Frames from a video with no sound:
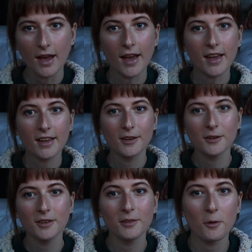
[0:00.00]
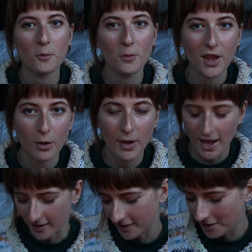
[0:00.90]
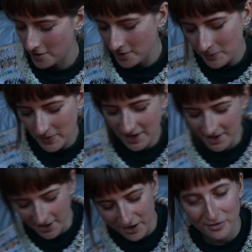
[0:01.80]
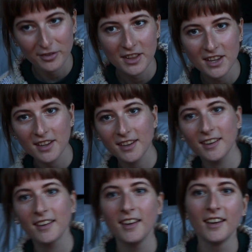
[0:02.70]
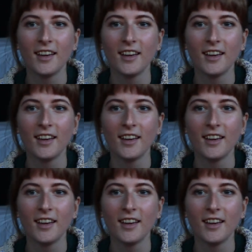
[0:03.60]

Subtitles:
And we are back. If the